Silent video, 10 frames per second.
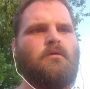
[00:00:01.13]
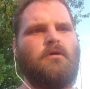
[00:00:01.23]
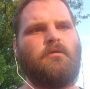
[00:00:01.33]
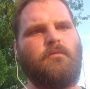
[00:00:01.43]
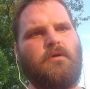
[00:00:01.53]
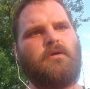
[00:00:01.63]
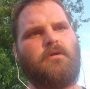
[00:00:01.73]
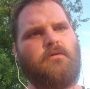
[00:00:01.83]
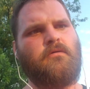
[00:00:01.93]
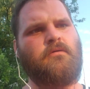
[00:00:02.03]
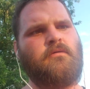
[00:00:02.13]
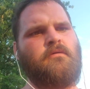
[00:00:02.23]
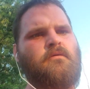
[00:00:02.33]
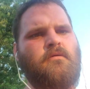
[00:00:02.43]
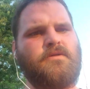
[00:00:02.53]
All right.
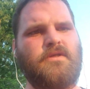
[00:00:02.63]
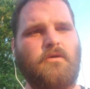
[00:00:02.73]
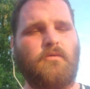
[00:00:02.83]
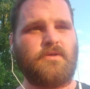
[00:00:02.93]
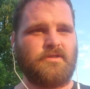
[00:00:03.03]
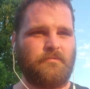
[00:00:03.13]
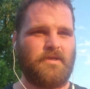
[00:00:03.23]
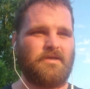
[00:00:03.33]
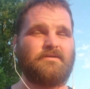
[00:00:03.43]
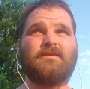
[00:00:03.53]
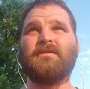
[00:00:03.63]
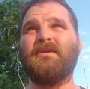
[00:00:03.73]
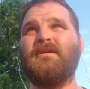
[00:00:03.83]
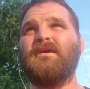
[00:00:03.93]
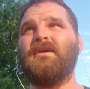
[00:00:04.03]
So what's up, guys?
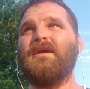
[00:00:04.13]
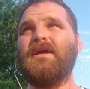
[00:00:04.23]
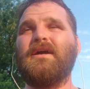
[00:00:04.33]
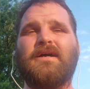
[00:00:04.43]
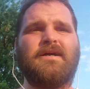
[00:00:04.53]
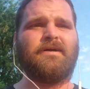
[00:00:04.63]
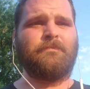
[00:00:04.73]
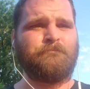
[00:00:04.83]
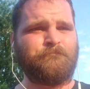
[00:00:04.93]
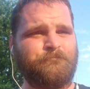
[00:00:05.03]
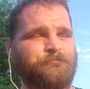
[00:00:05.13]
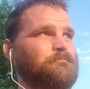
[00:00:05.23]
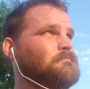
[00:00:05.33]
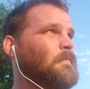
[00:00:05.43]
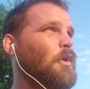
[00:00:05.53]
I
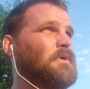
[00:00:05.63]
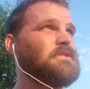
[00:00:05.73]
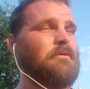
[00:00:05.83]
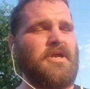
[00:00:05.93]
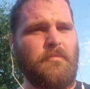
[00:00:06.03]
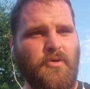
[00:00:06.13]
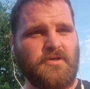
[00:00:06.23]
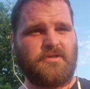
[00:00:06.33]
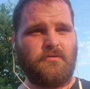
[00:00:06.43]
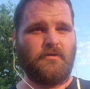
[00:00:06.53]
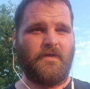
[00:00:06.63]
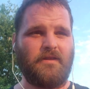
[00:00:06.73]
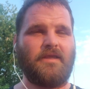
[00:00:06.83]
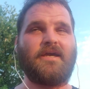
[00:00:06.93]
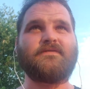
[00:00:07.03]
was going to make a part 2 to
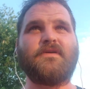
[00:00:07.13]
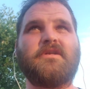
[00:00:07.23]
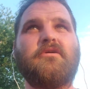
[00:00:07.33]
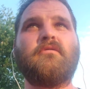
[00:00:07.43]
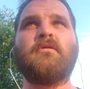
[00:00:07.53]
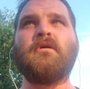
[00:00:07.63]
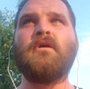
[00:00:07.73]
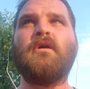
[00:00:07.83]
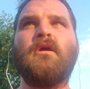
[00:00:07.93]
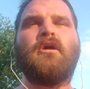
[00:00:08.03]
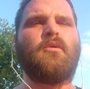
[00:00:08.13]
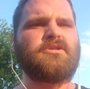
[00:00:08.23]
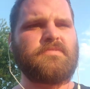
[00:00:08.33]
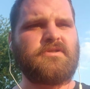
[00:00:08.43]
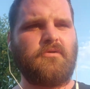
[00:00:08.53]
that last video, which
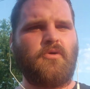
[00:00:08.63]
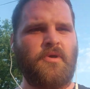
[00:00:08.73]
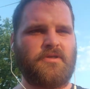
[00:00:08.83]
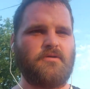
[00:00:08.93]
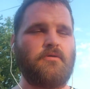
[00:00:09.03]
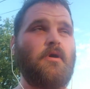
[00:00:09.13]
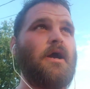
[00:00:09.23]
I'm still going to.